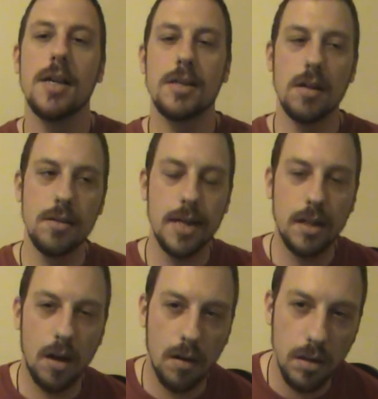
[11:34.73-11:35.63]
So that
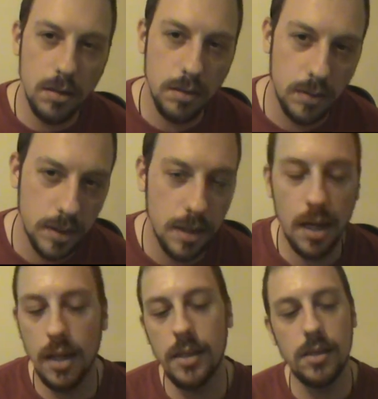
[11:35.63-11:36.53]
cardinal
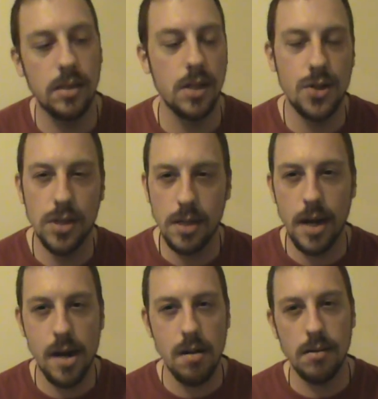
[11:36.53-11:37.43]
signs such as
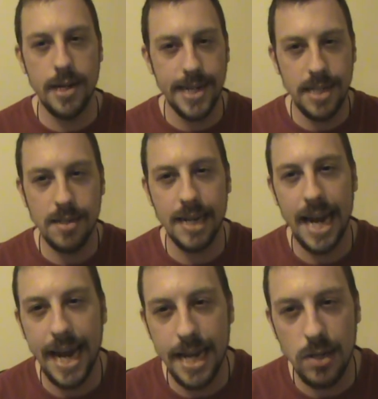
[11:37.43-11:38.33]
Aries,
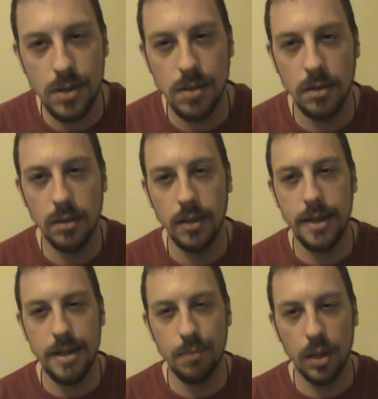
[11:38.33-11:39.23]
Cancer,
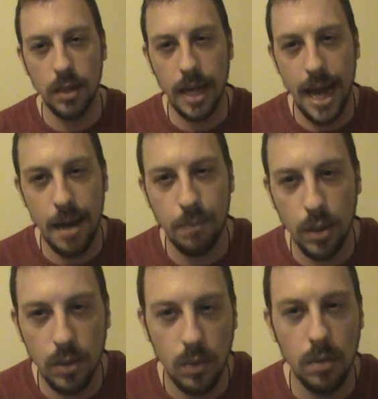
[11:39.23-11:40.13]
Libra,
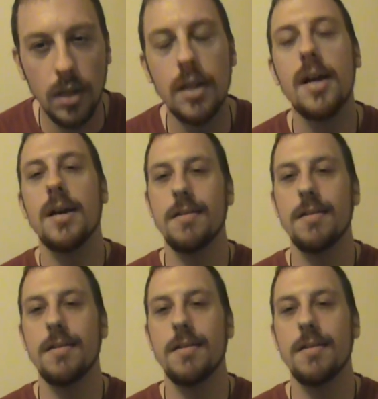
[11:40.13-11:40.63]
Capricorn,